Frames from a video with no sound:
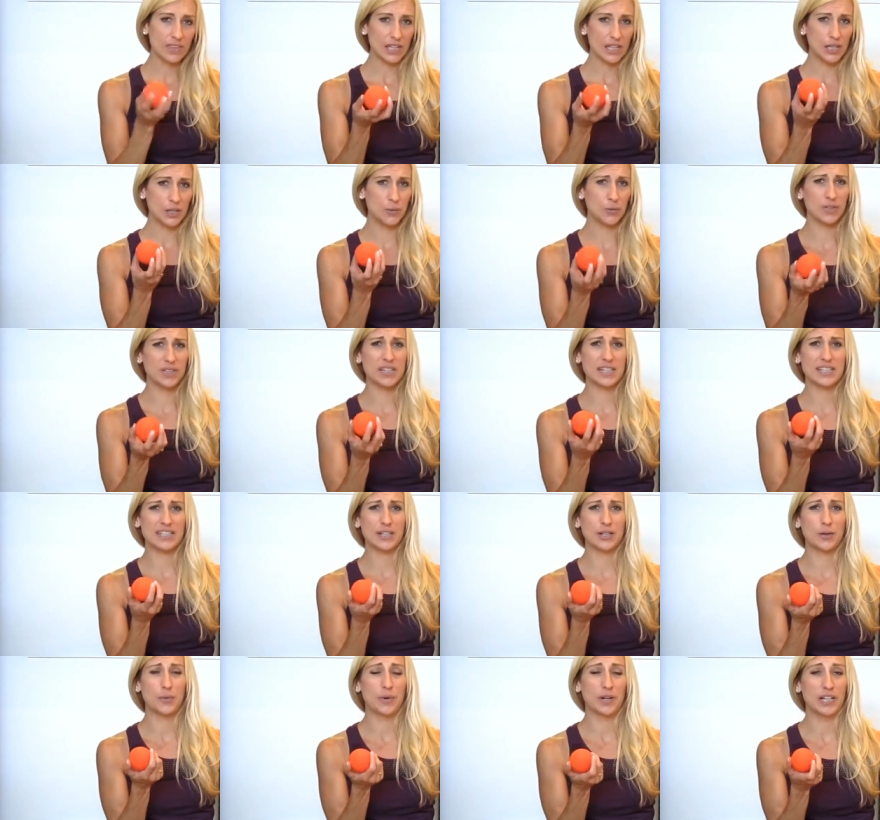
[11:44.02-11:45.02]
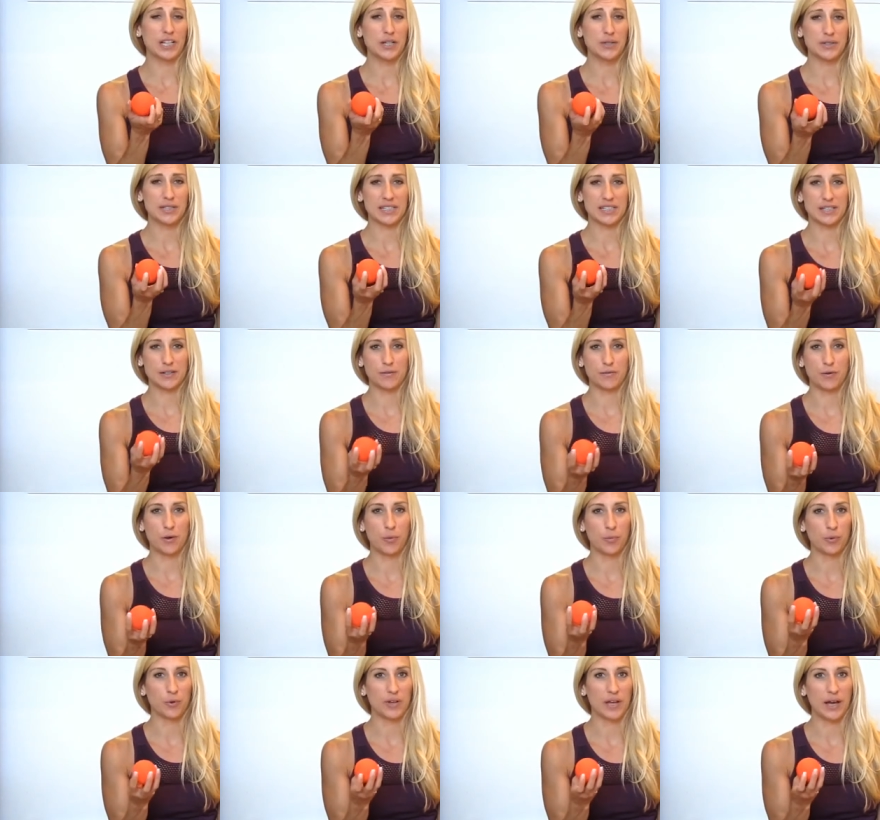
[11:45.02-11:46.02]
You wouldn't necessarily want to use this to
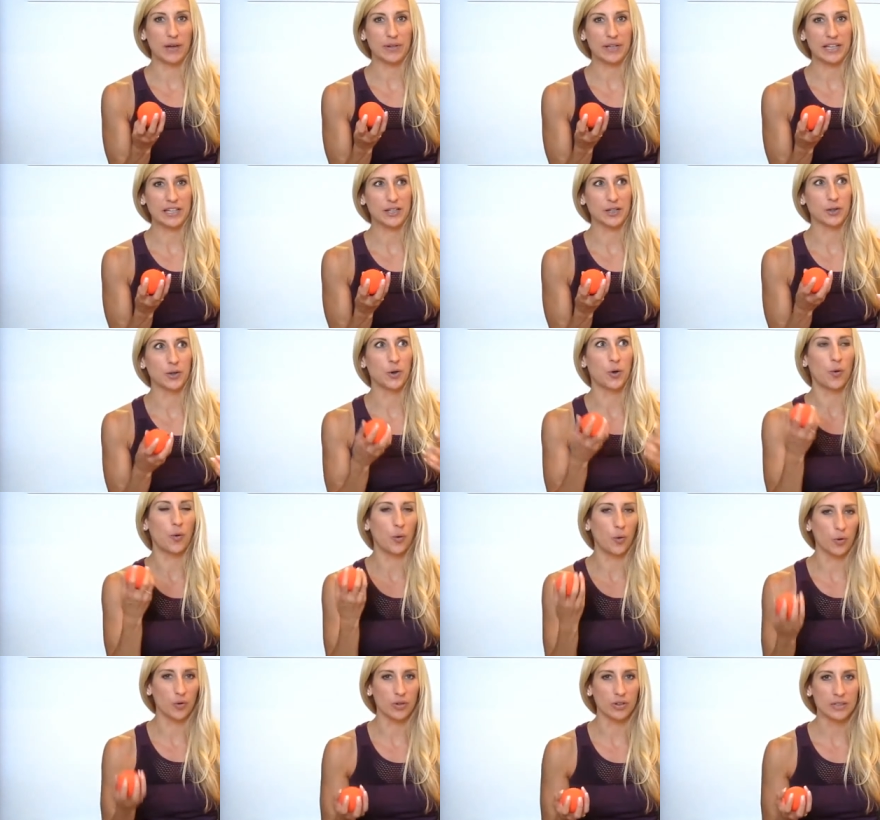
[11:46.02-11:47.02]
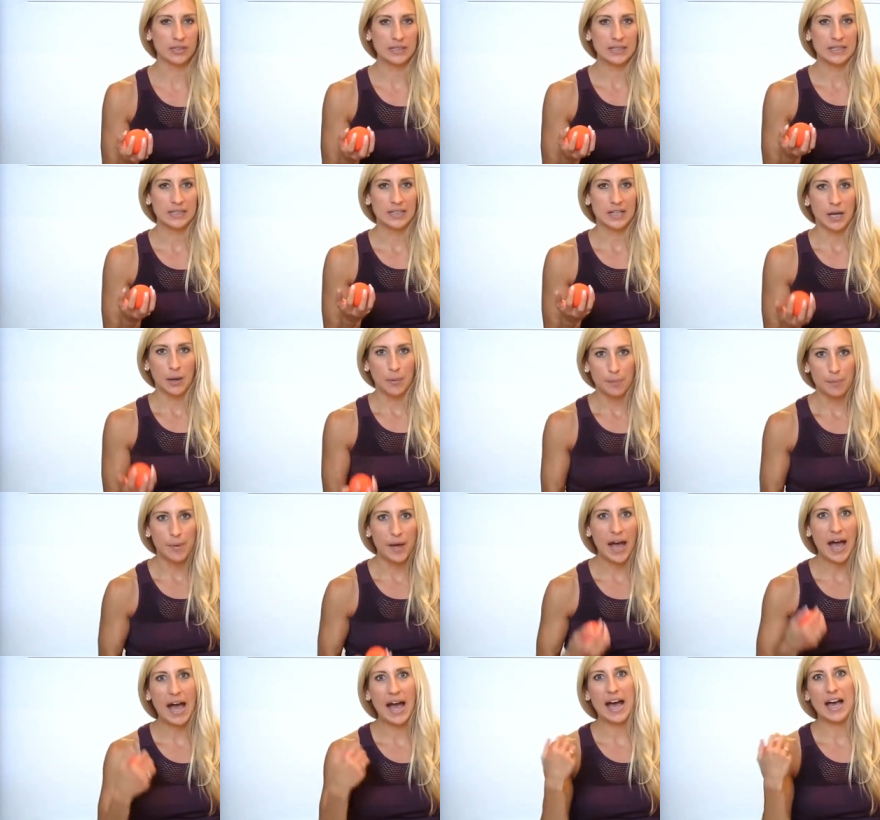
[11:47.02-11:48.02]
foam roll out like your whole
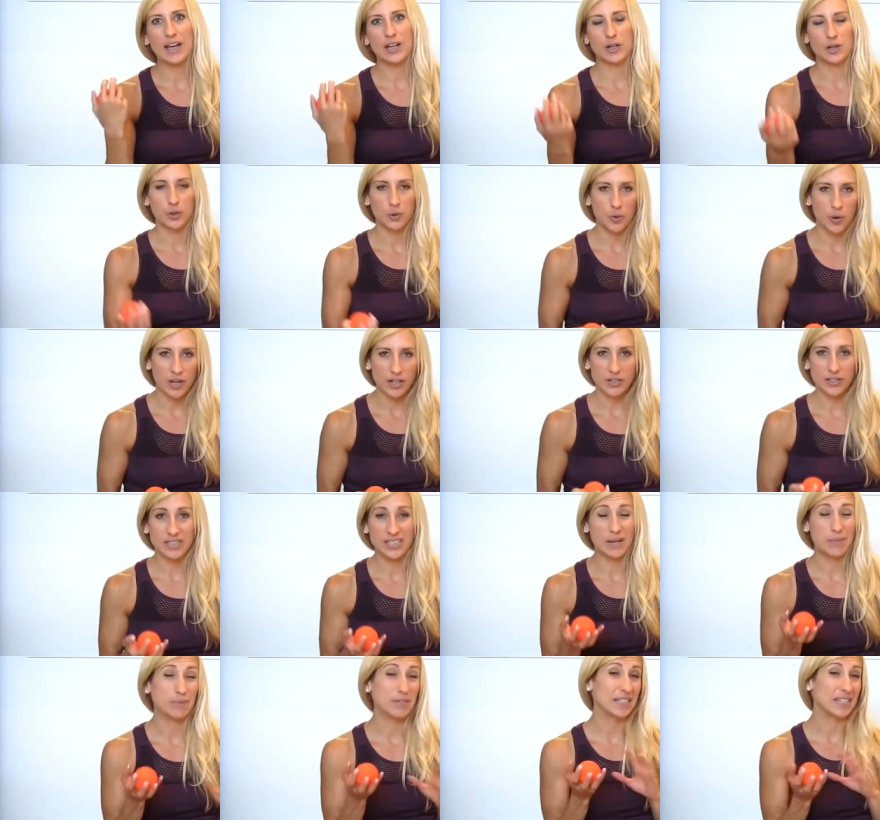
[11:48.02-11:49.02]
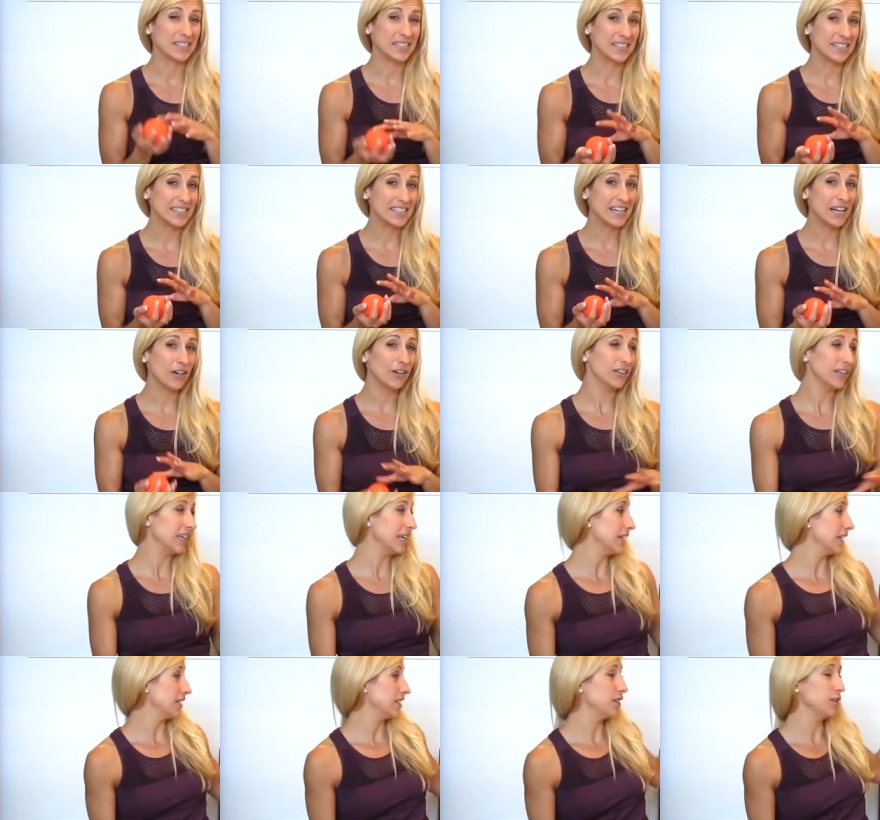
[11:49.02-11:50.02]
back or quadriceps necessarily,
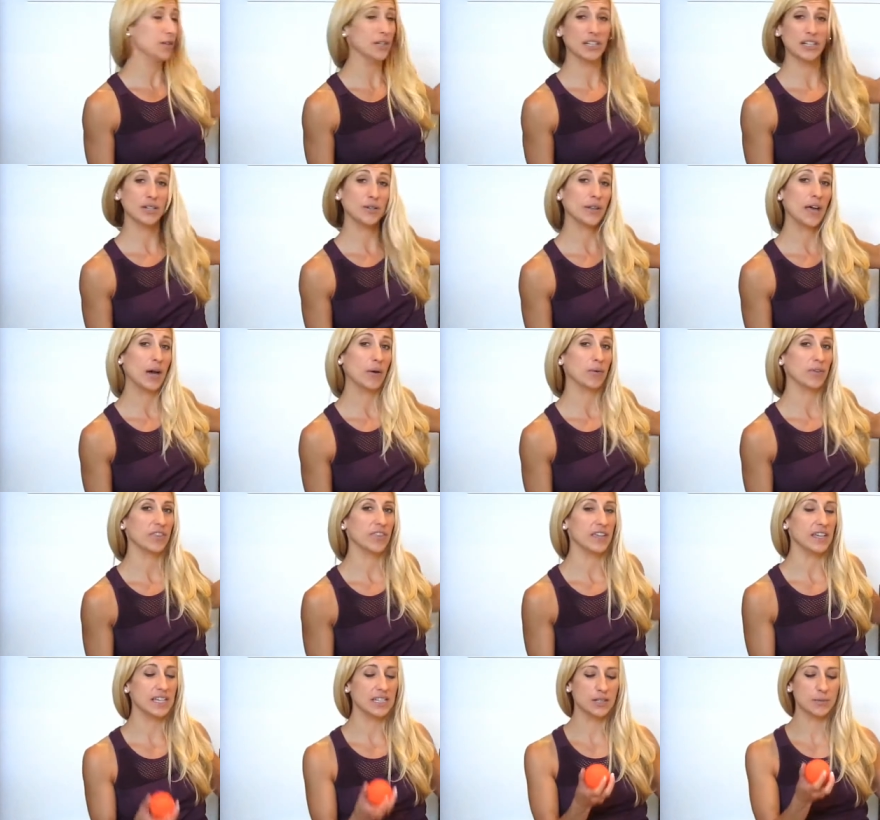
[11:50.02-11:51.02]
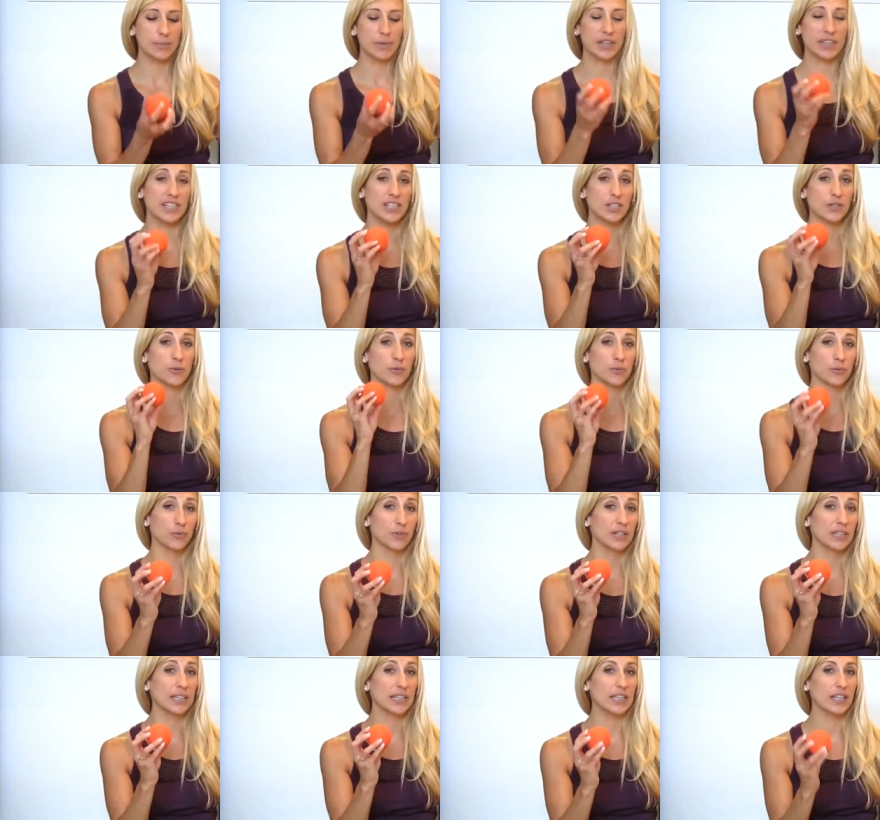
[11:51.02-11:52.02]
because you can do that with these, but these are
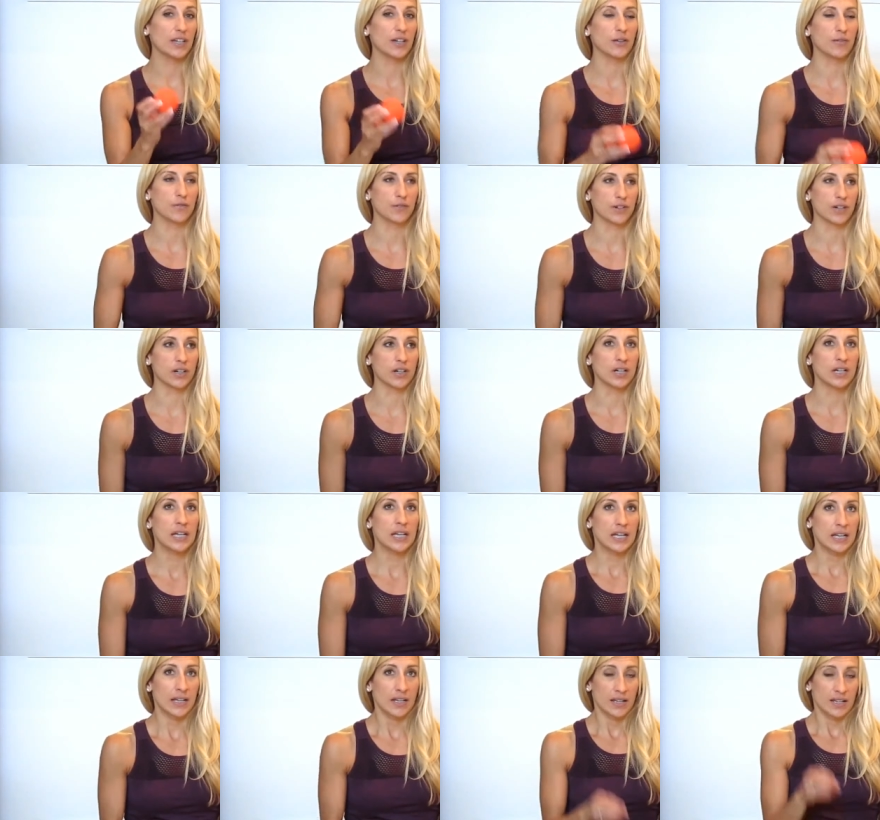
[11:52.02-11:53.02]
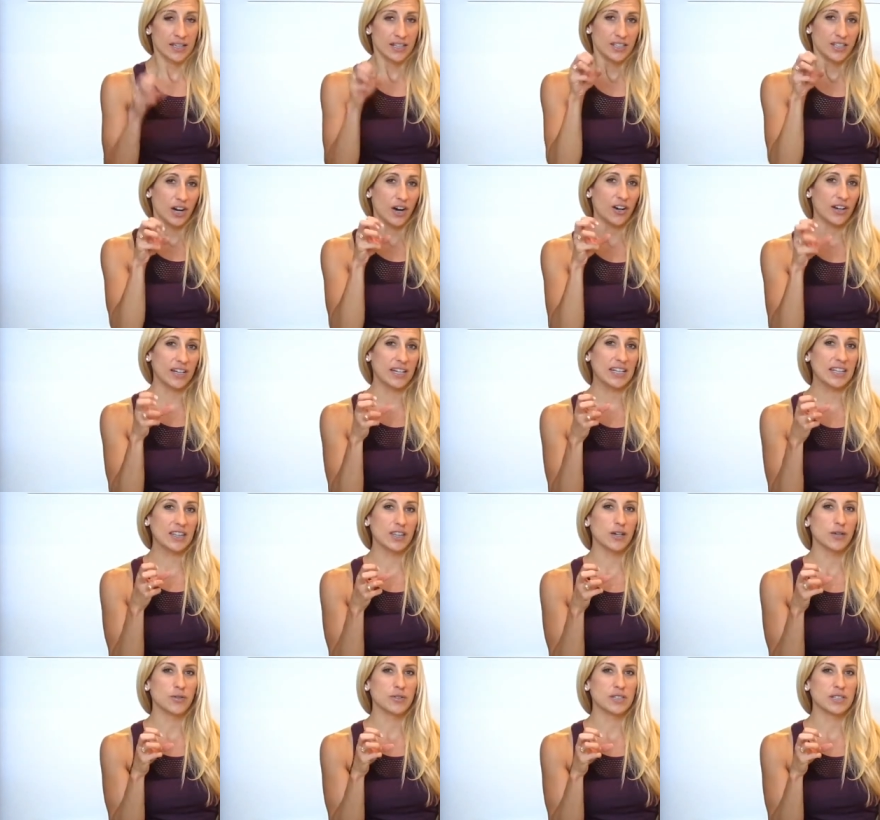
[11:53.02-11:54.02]
really good for targeting
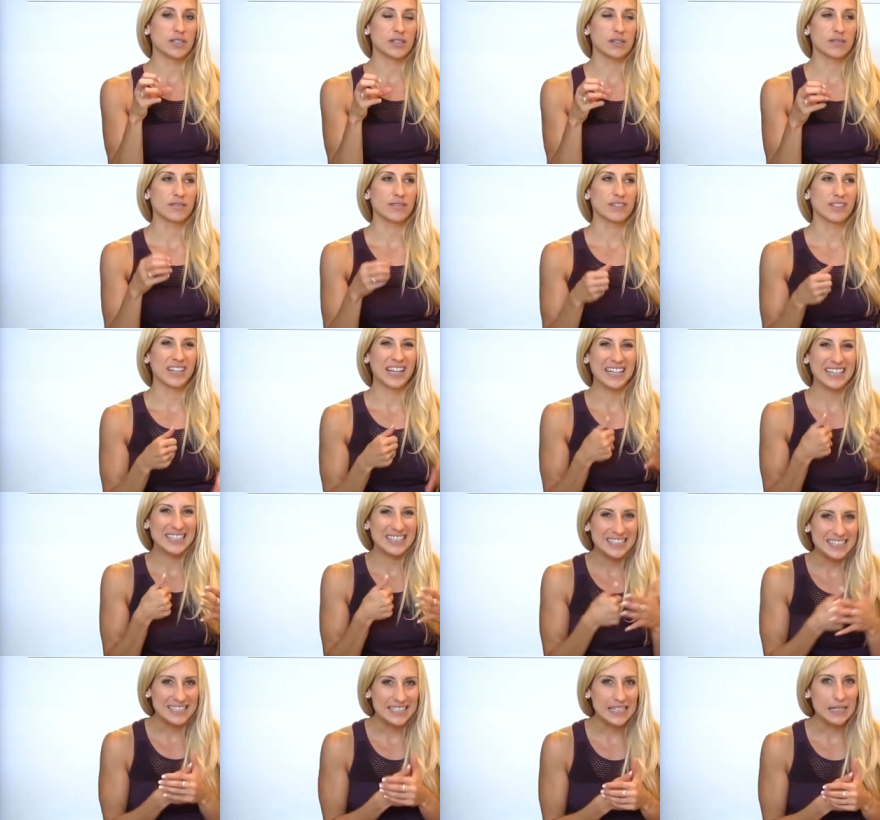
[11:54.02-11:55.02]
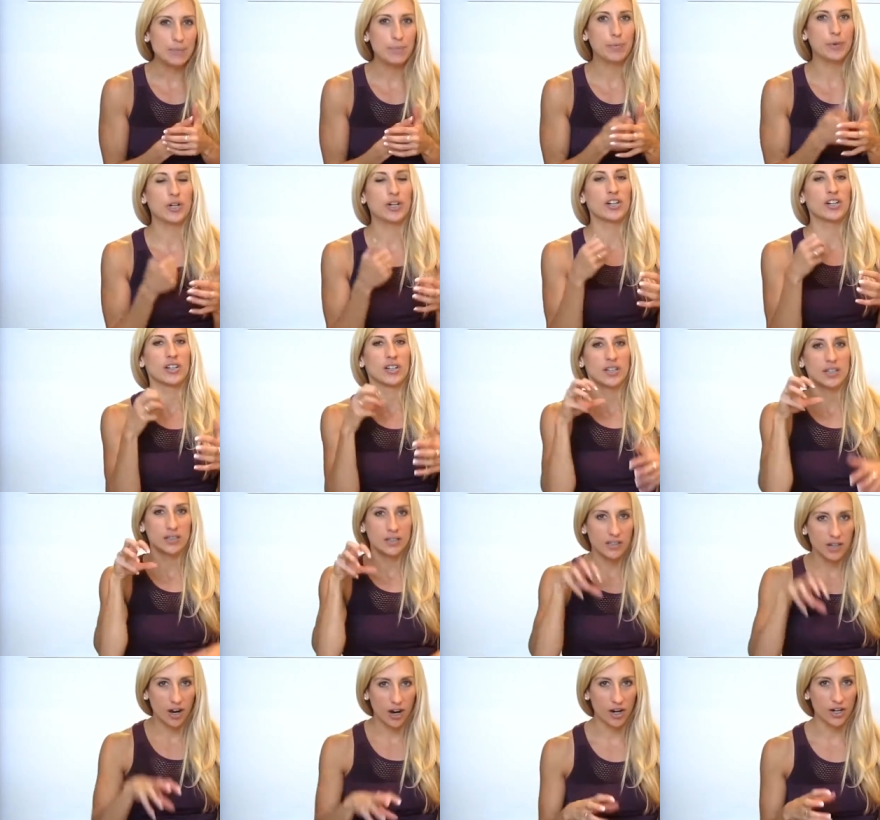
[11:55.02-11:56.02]
those like deeper,
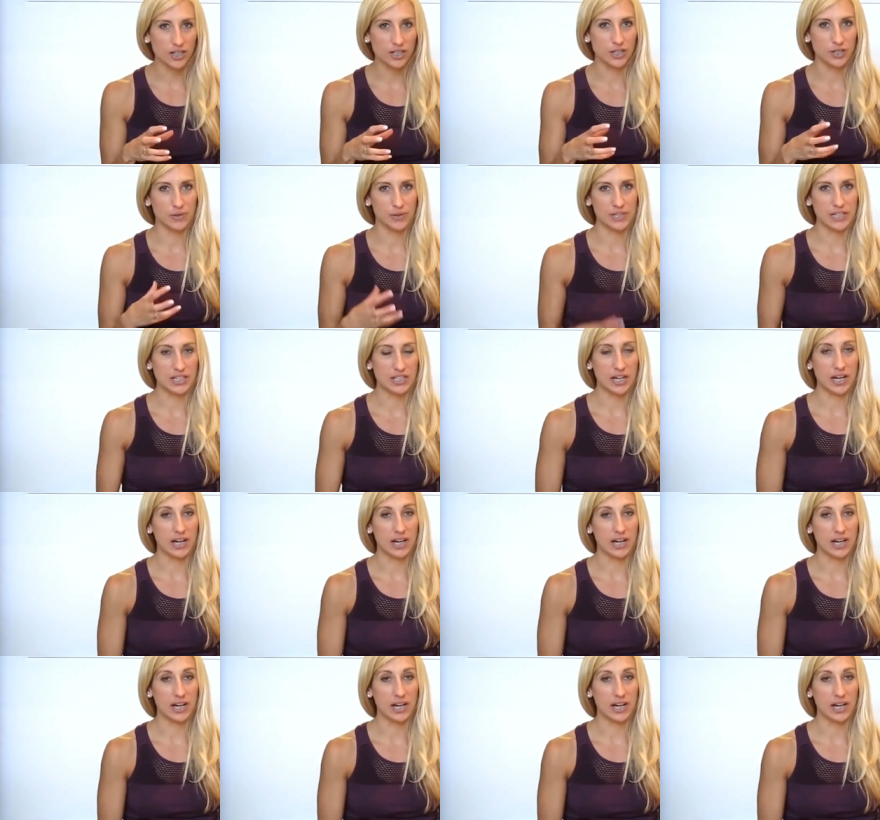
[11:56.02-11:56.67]
hard to reach